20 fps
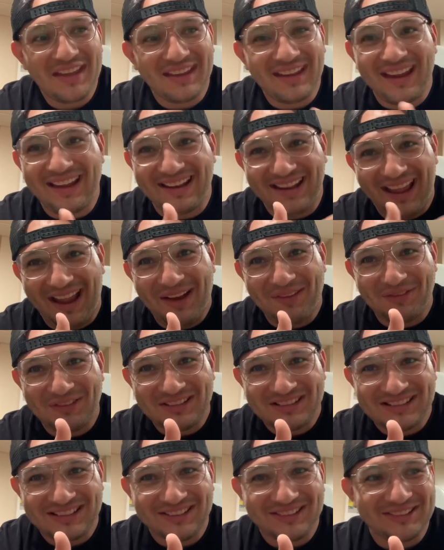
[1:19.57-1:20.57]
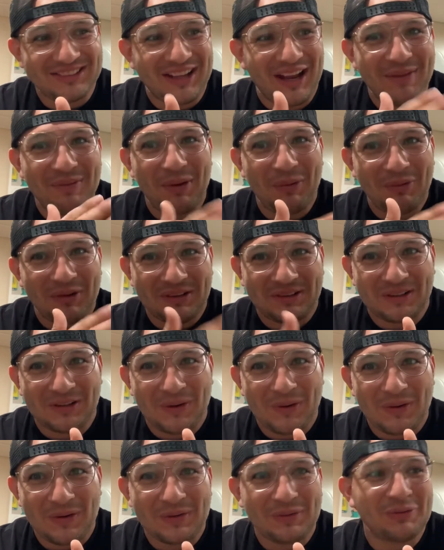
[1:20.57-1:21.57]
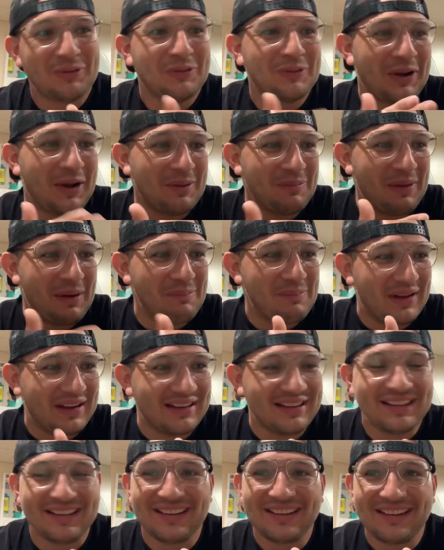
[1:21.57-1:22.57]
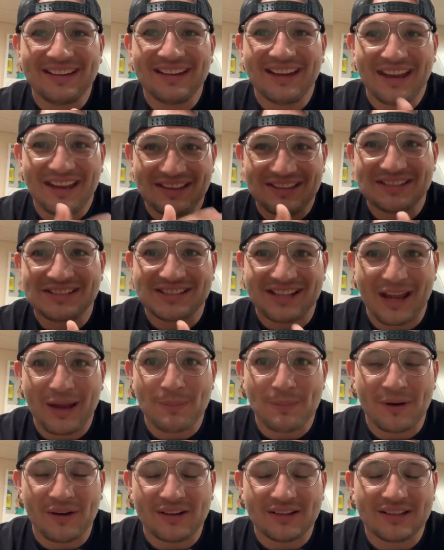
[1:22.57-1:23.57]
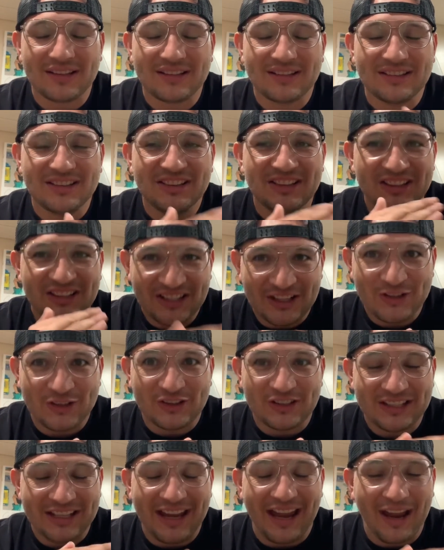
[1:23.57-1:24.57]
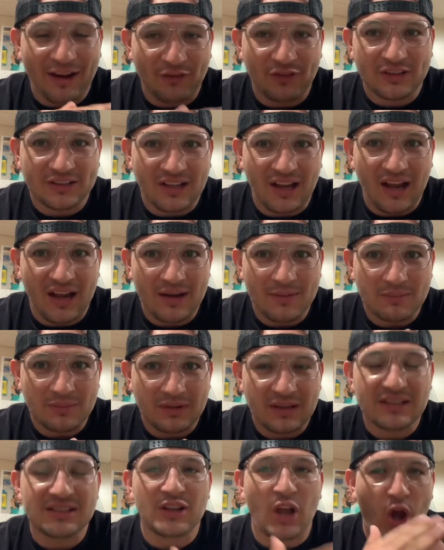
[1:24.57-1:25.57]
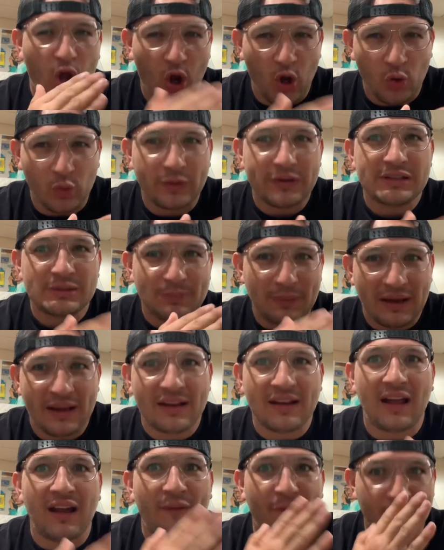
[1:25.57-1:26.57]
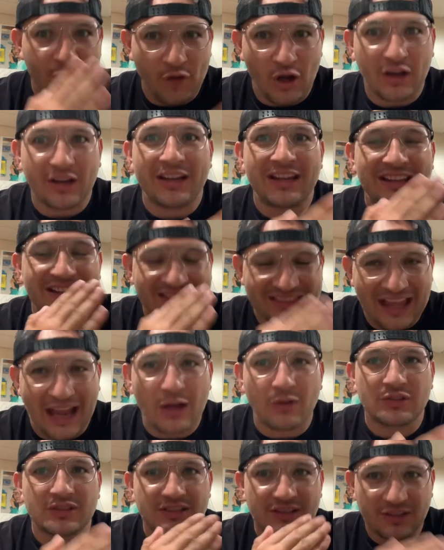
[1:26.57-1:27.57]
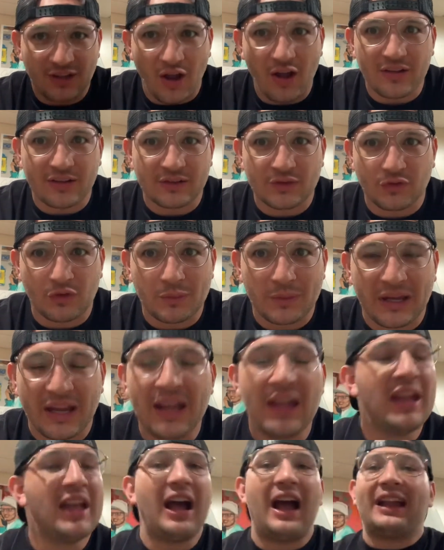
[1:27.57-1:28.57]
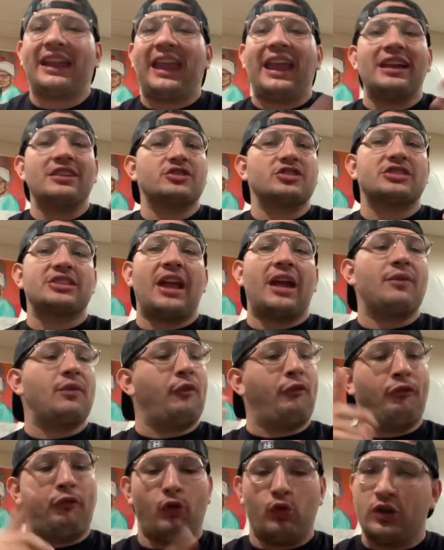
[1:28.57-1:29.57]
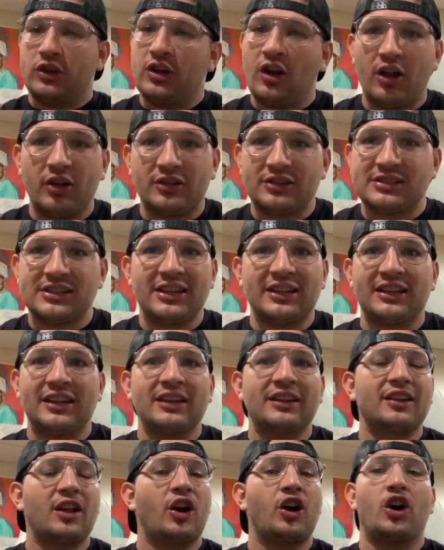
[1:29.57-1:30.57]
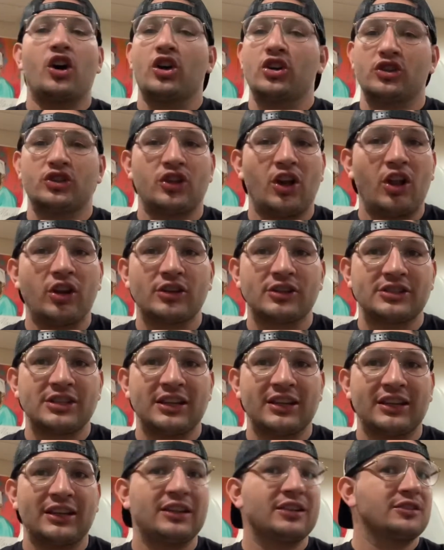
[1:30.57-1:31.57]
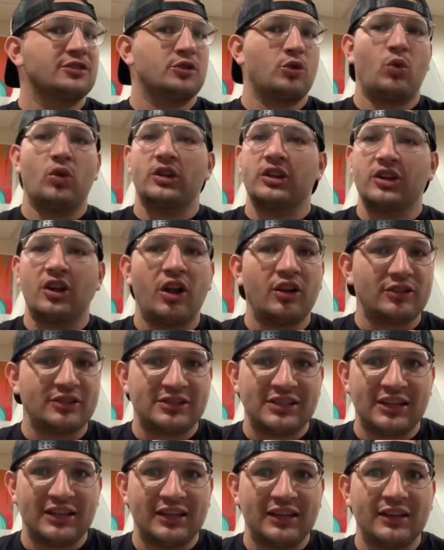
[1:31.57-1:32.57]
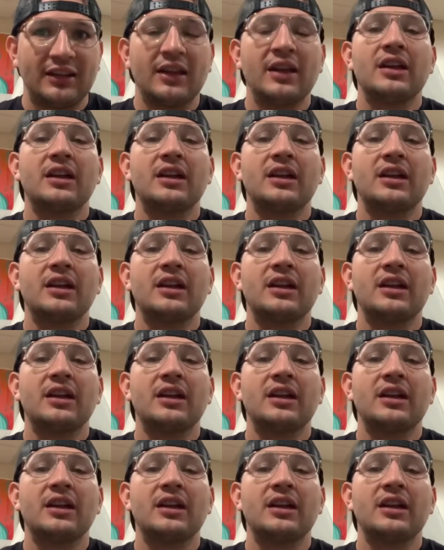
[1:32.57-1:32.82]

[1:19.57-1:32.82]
And every single time I went to court for riding my bike in the skate park, literally every time, it's always been a fucking $1,000 for me. I can't just have a $40 ticket, a $100 ticket, $20 ticket.